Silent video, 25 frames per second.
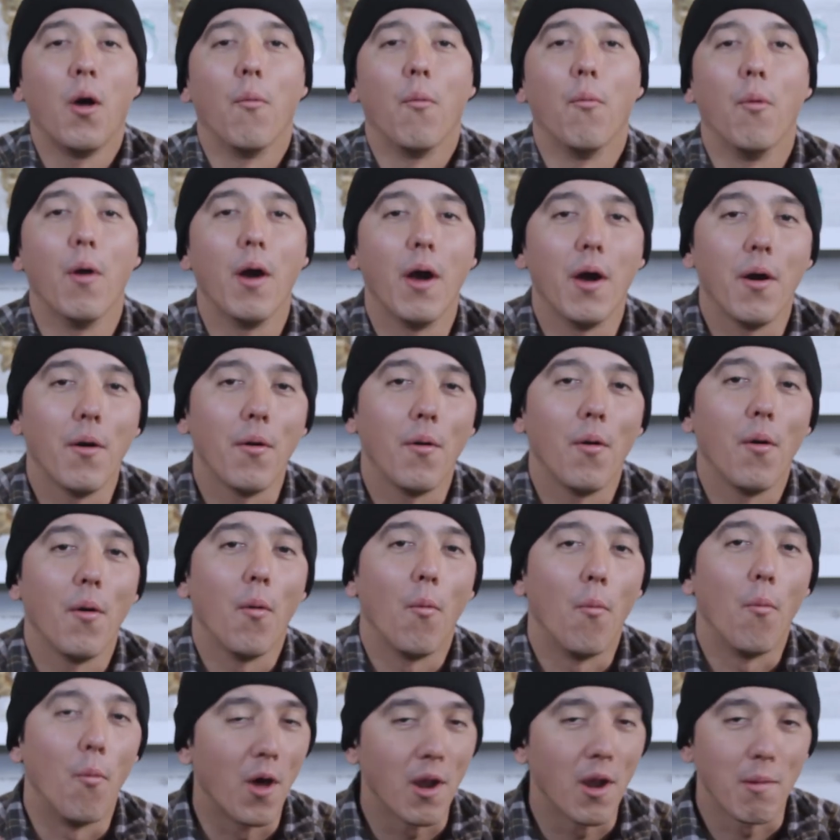Well,
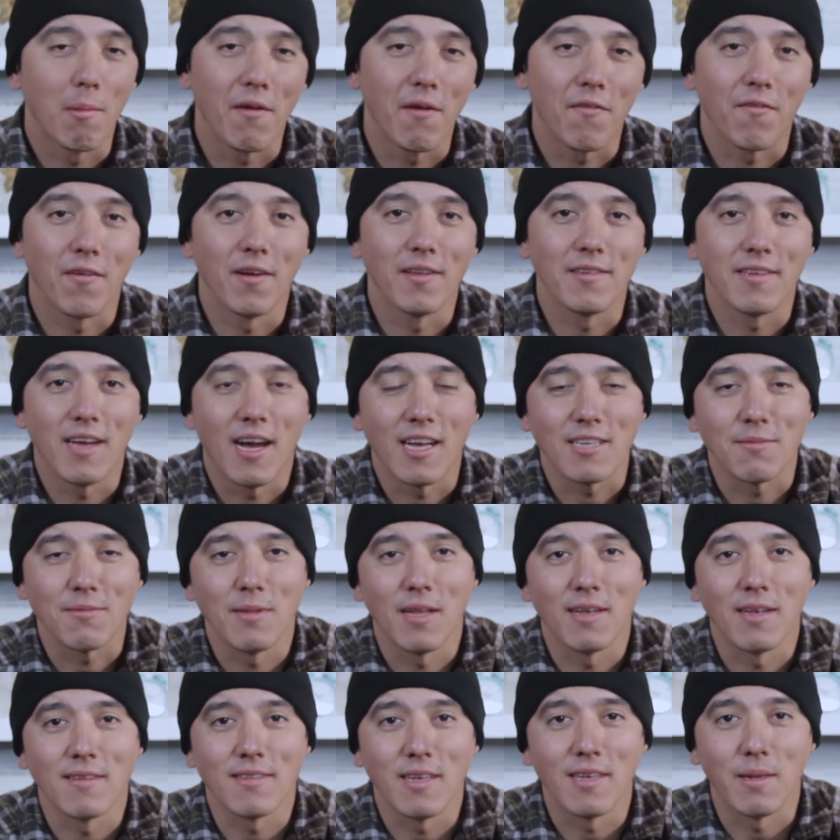one of my friends asked
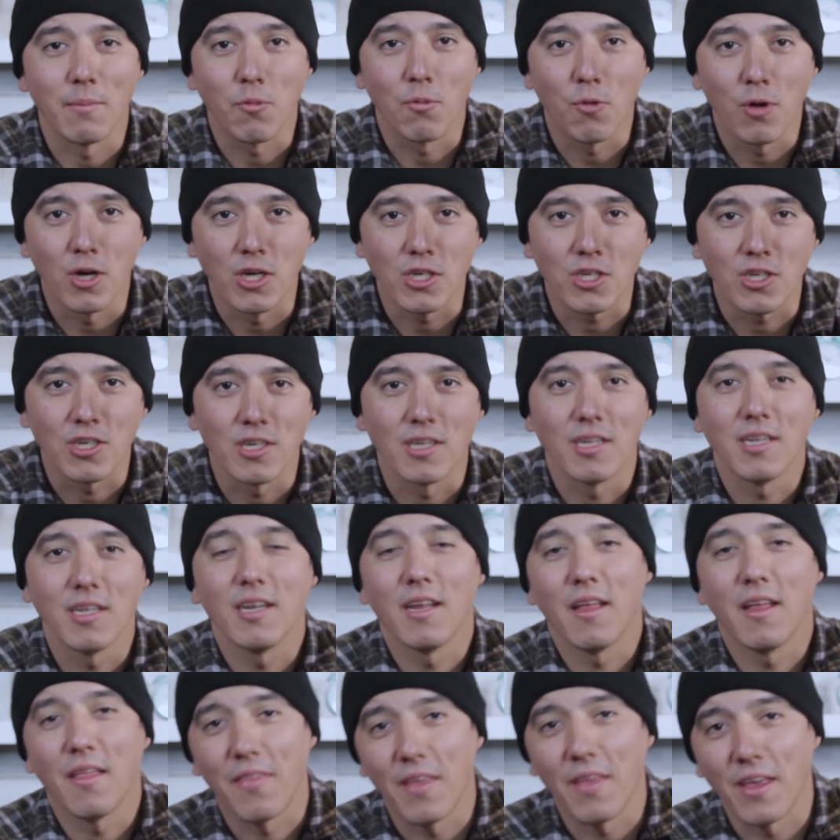me that same question.
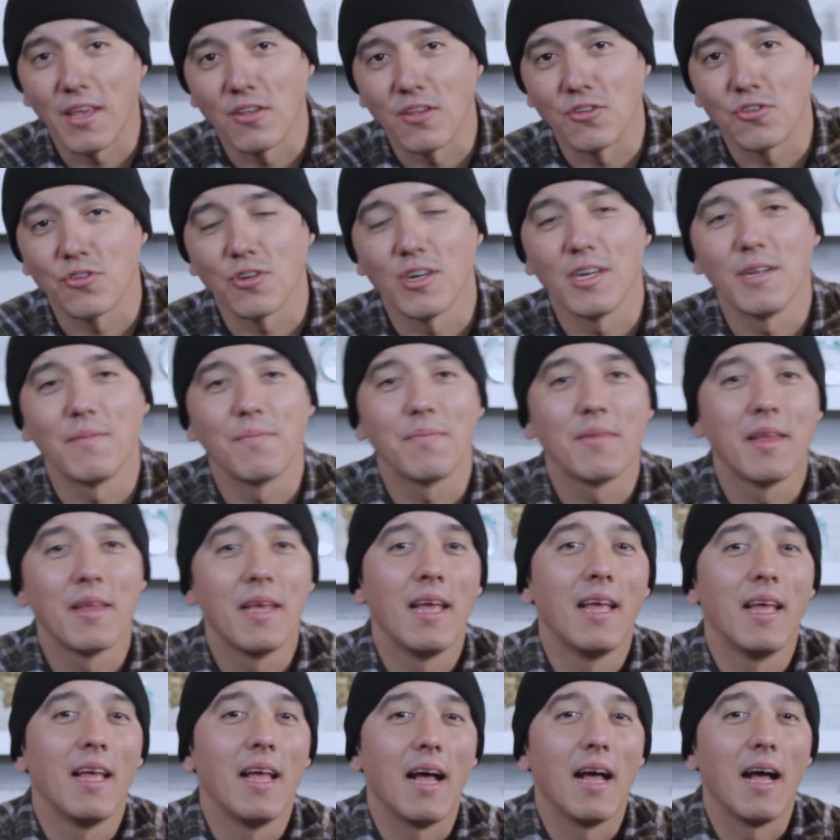Thank you, Trent.
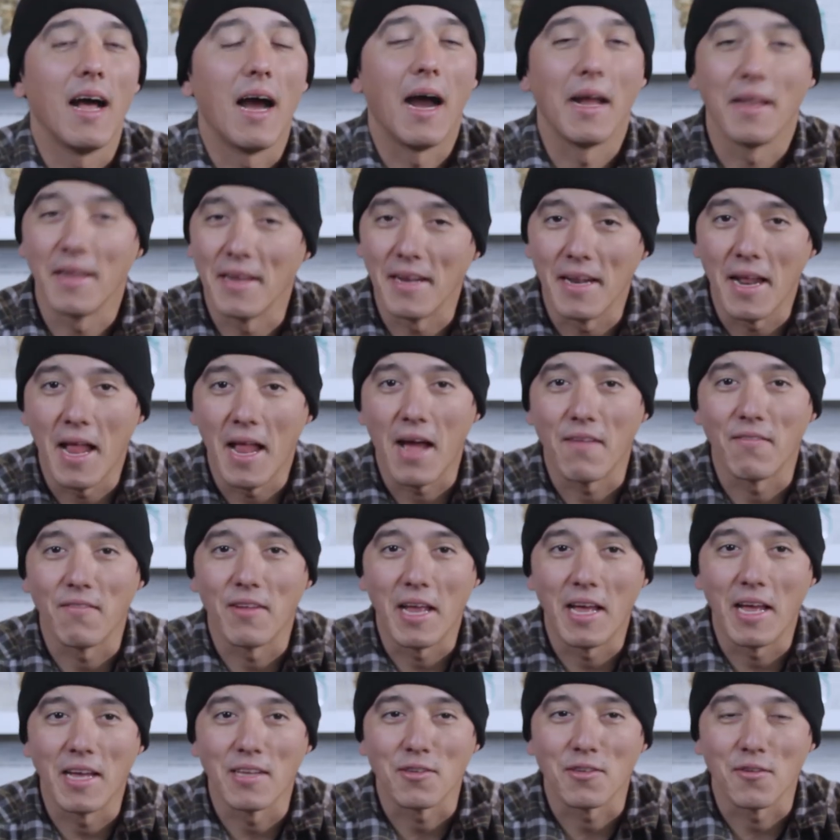I didn't have an
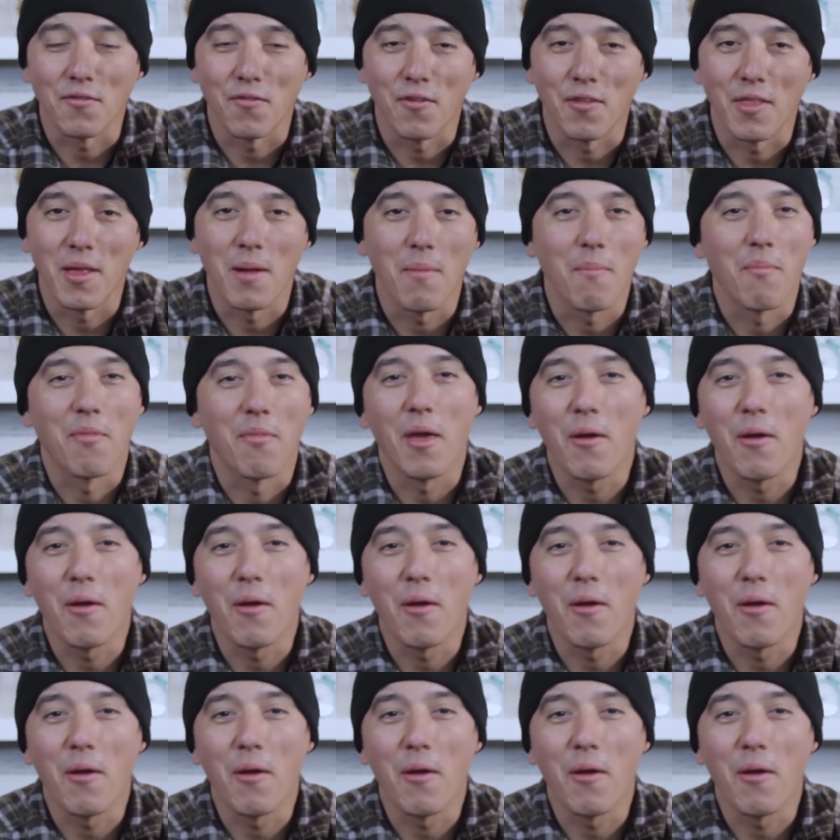answer for them.